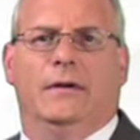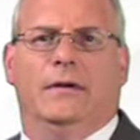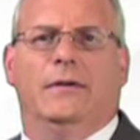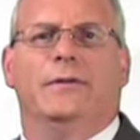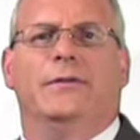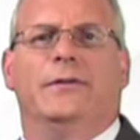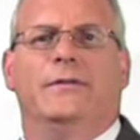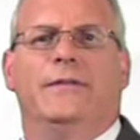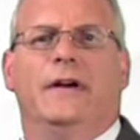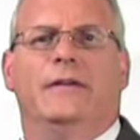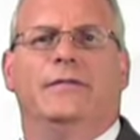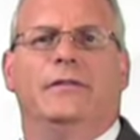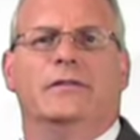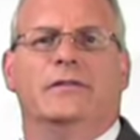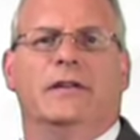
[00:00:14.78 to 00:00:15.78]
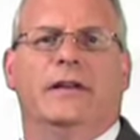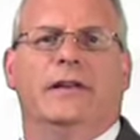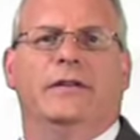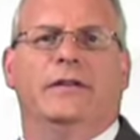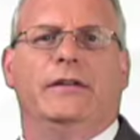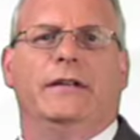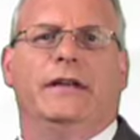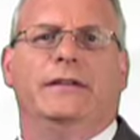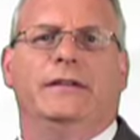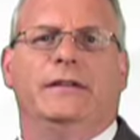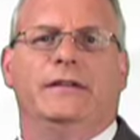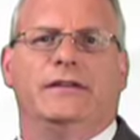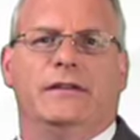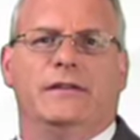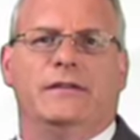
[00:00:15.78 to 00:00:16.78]
35 years later, in
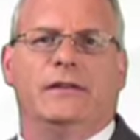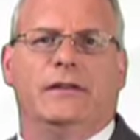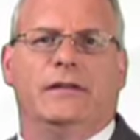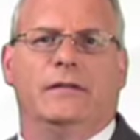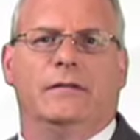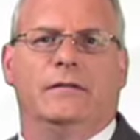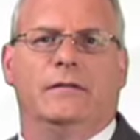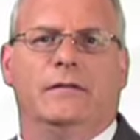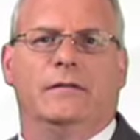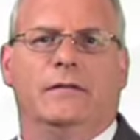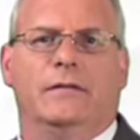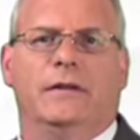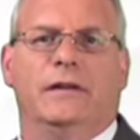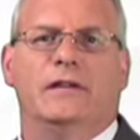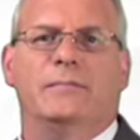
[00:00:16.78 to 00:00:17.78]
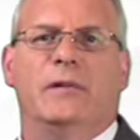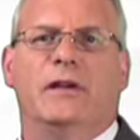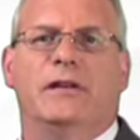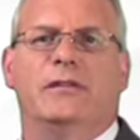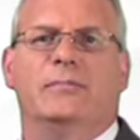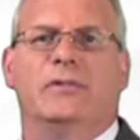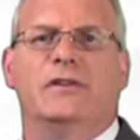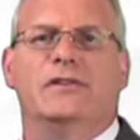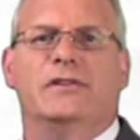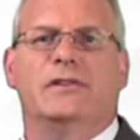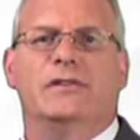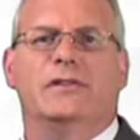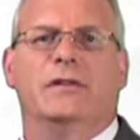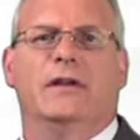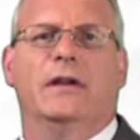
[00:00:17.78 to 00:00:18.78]
1916, the expanded
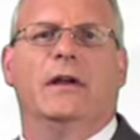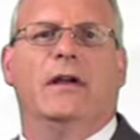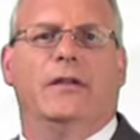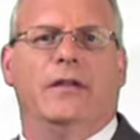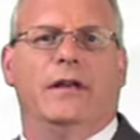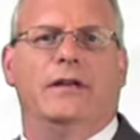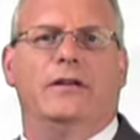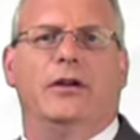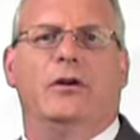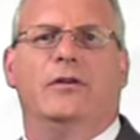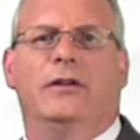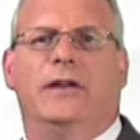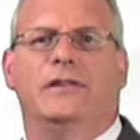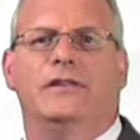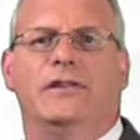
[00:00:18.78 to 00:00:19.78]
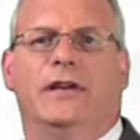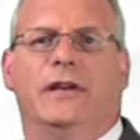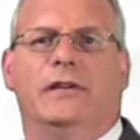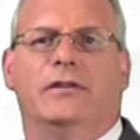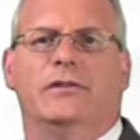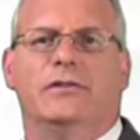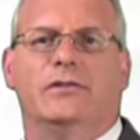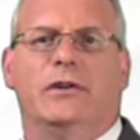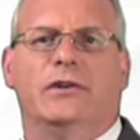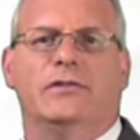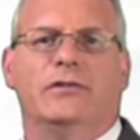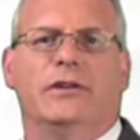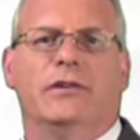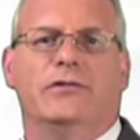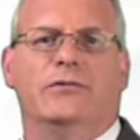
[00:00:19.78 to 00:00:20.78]
business, then known as Seattle
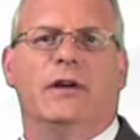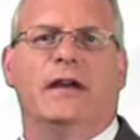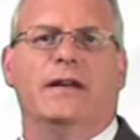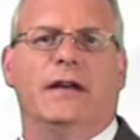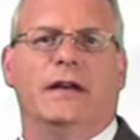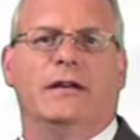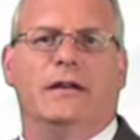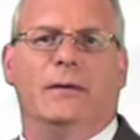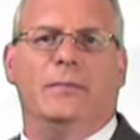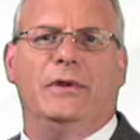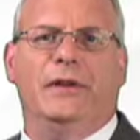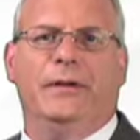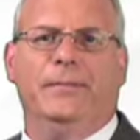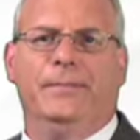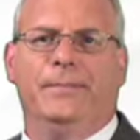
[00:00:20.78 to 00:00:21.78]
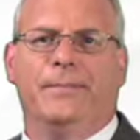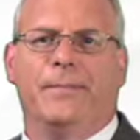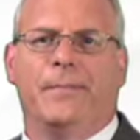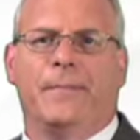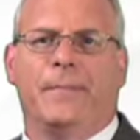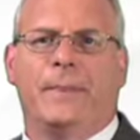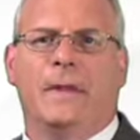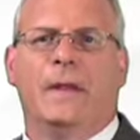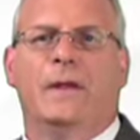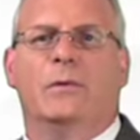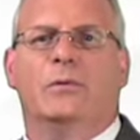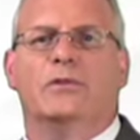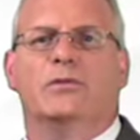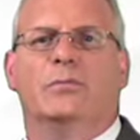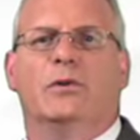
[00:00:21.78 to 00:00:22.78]
Construction and Dry Dock Company,
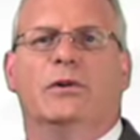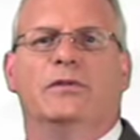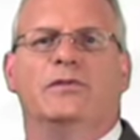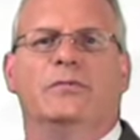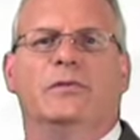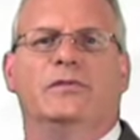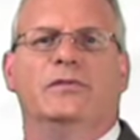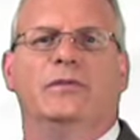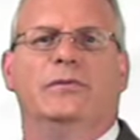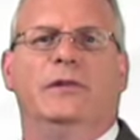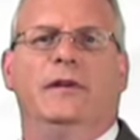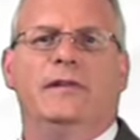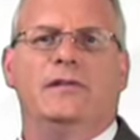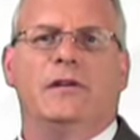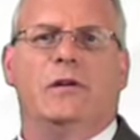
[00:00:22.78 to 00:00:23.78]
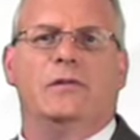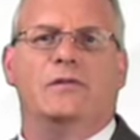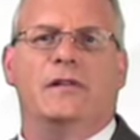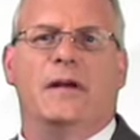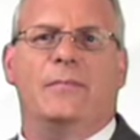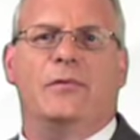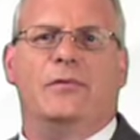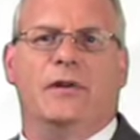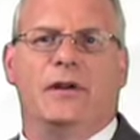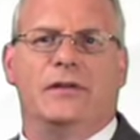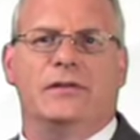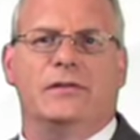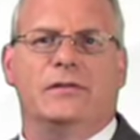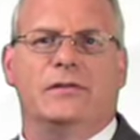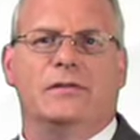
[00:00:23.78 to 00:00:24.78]
was merged with two East Coast
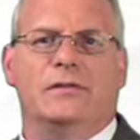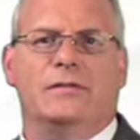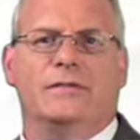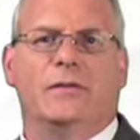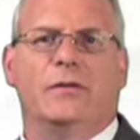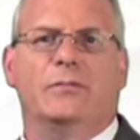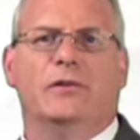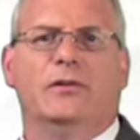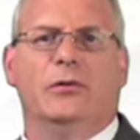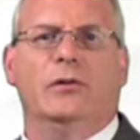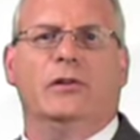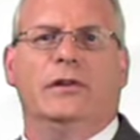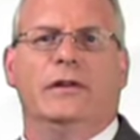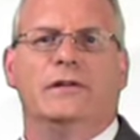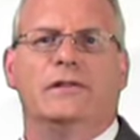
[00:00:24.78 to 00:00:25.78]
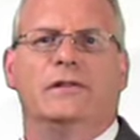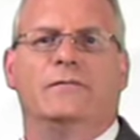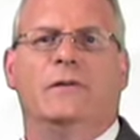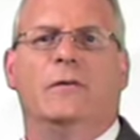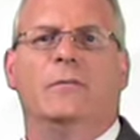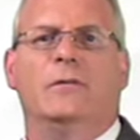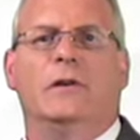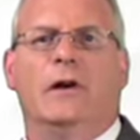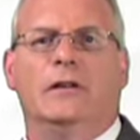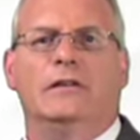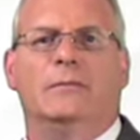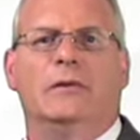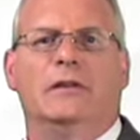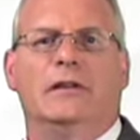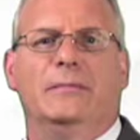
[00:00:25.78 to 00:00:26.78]
operations to form the nucleus of what would
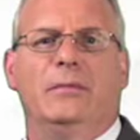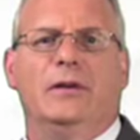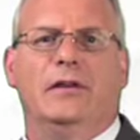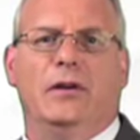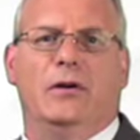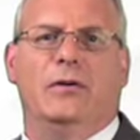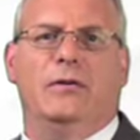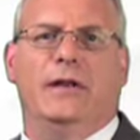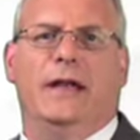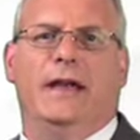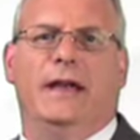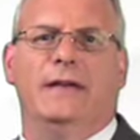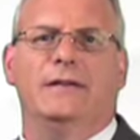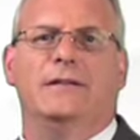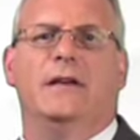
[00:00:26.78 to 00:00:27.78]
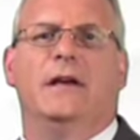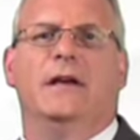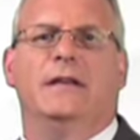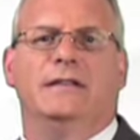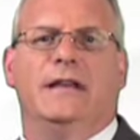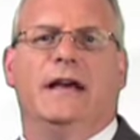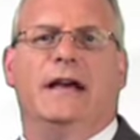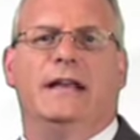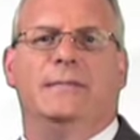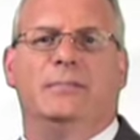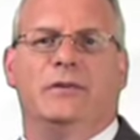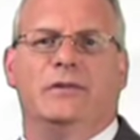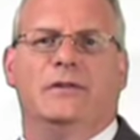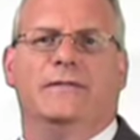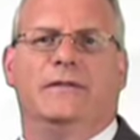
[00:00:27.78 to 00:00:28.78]
ultimately be known as Todds
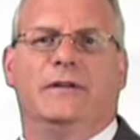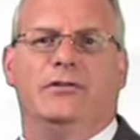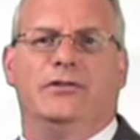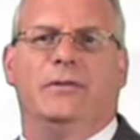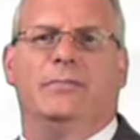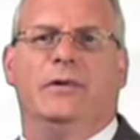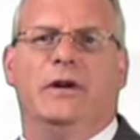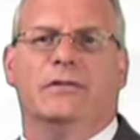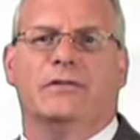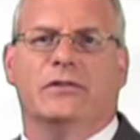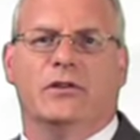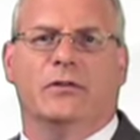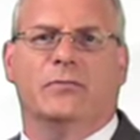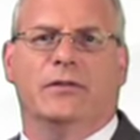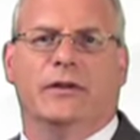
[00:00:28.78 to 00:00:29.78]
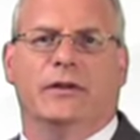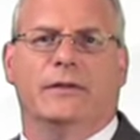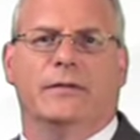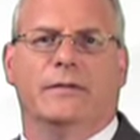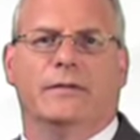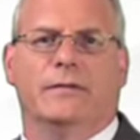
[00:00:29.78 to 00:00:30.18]
Pacific Shipyards Incorporated.